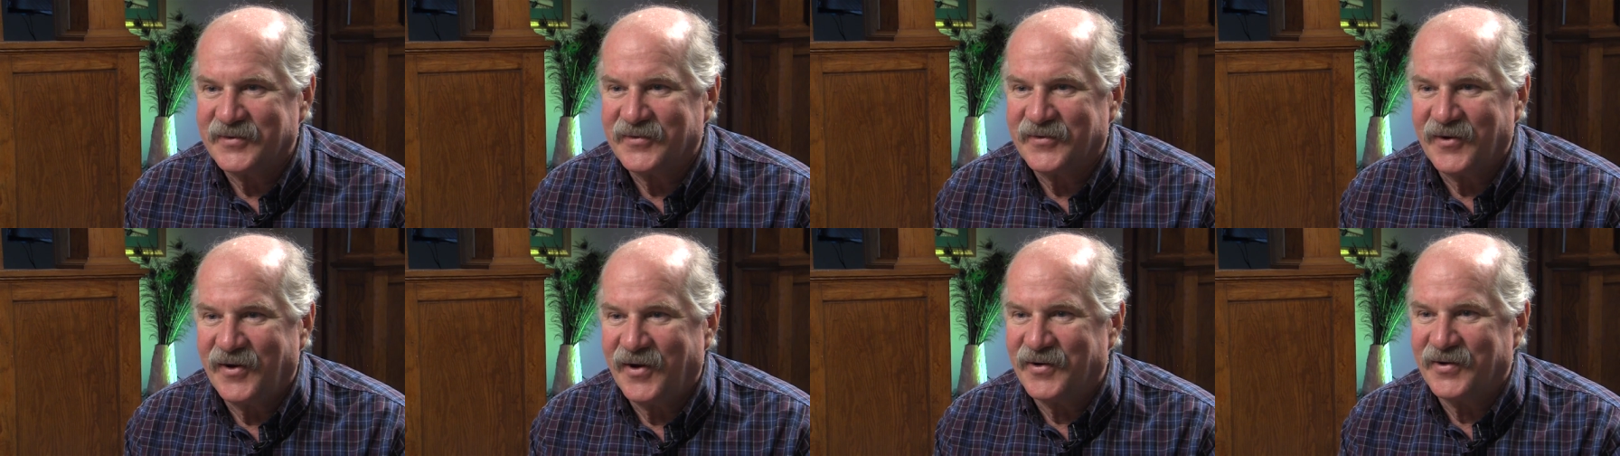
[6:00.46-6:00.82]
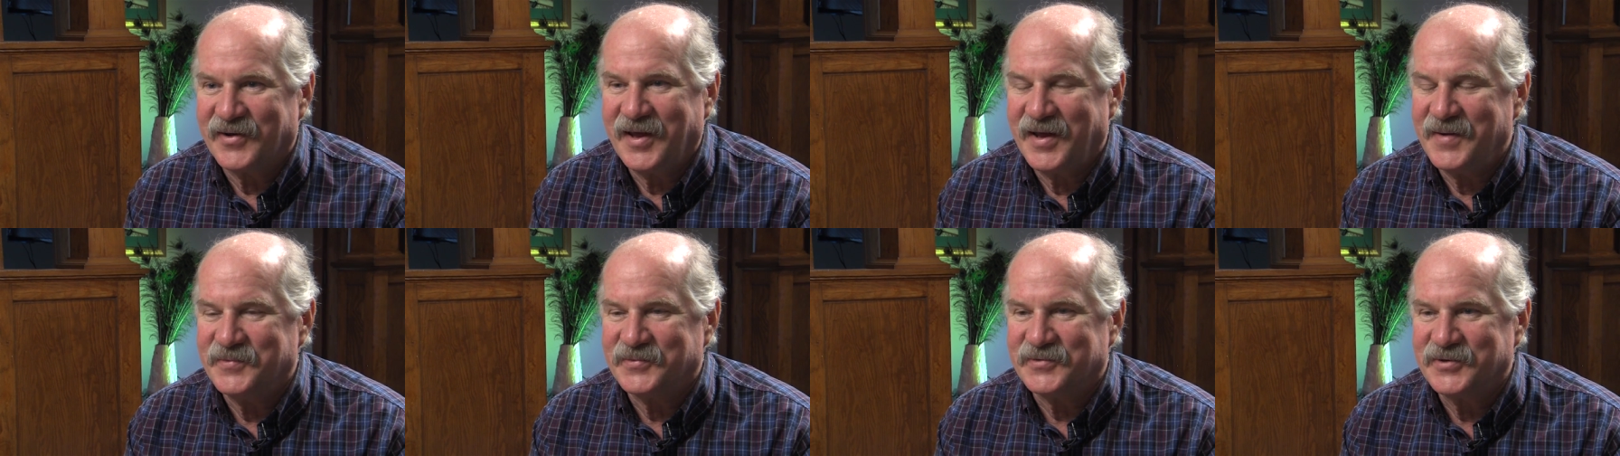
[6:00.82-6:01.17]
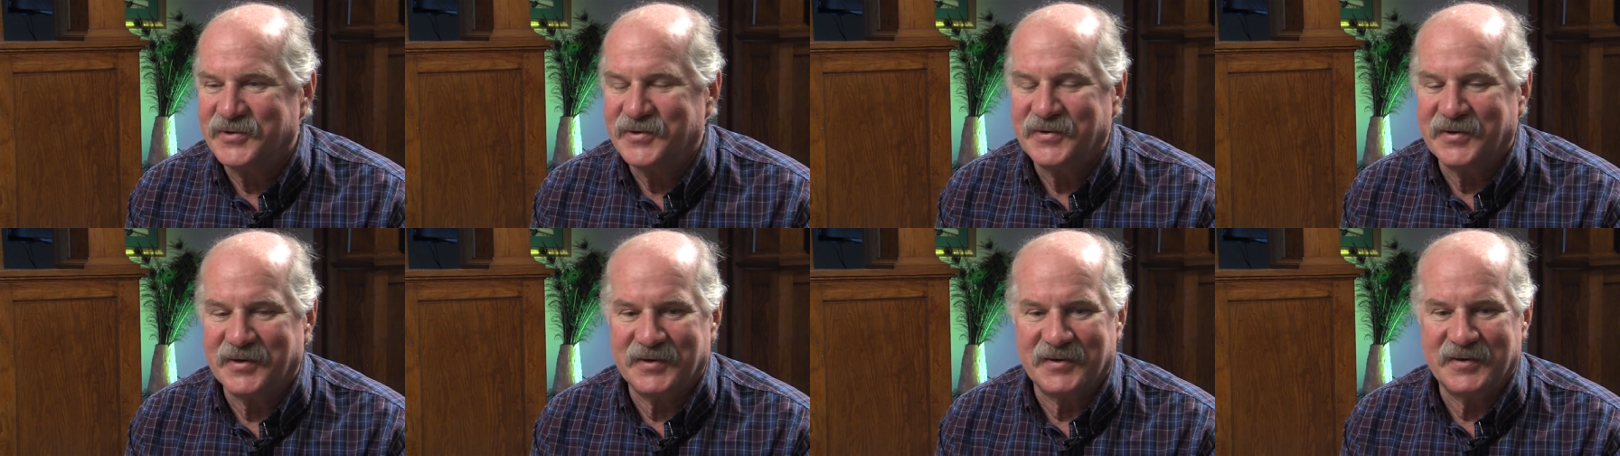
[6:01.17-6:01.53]
this all came
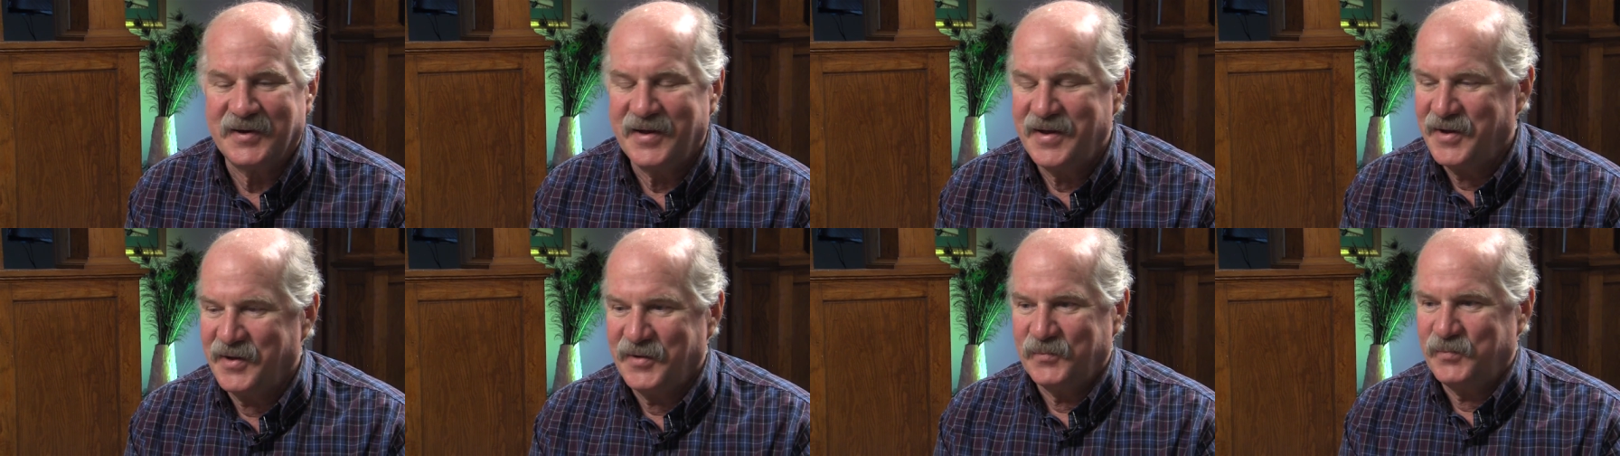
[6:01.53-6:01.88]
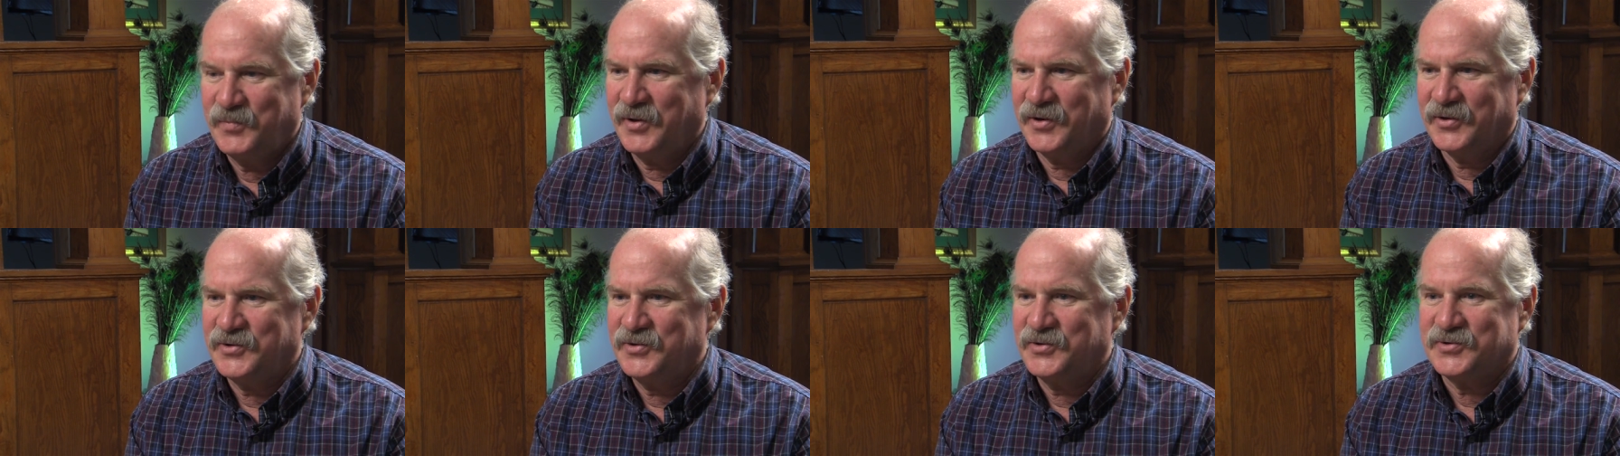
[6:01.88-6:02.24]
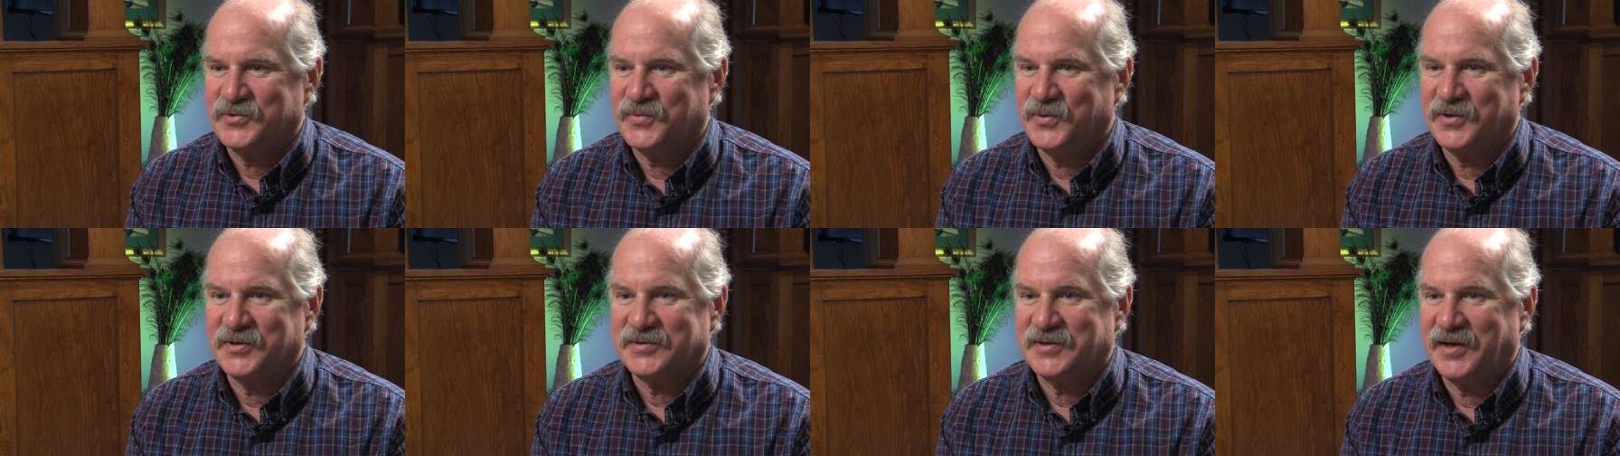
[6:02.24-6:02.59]
true. And Bill
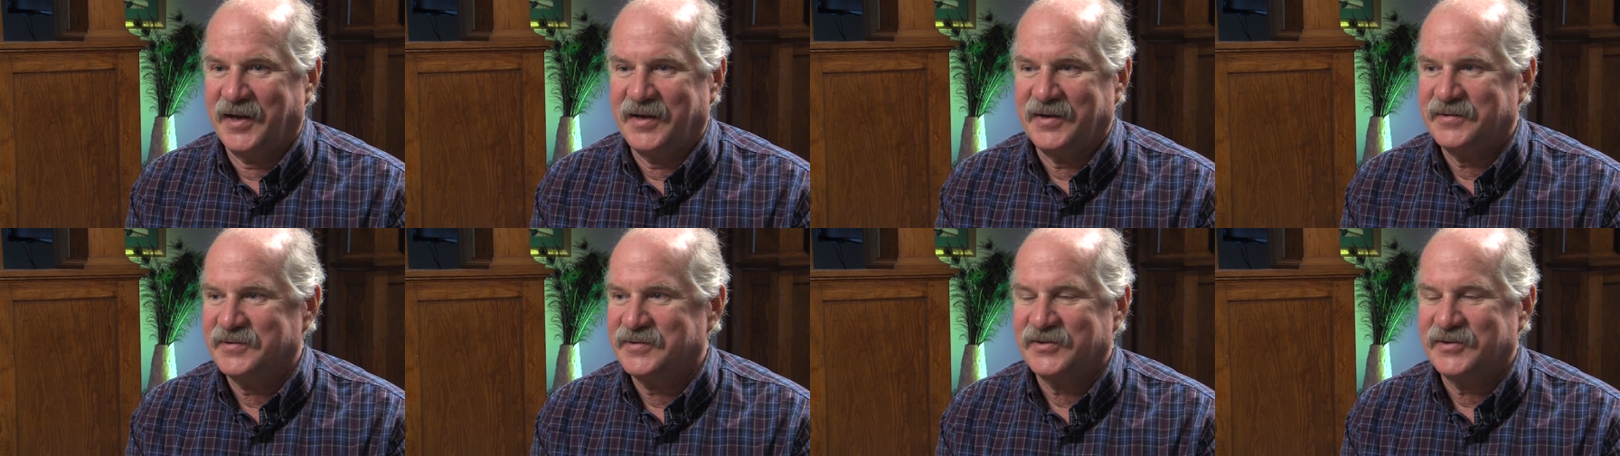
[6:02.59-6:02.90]
used words like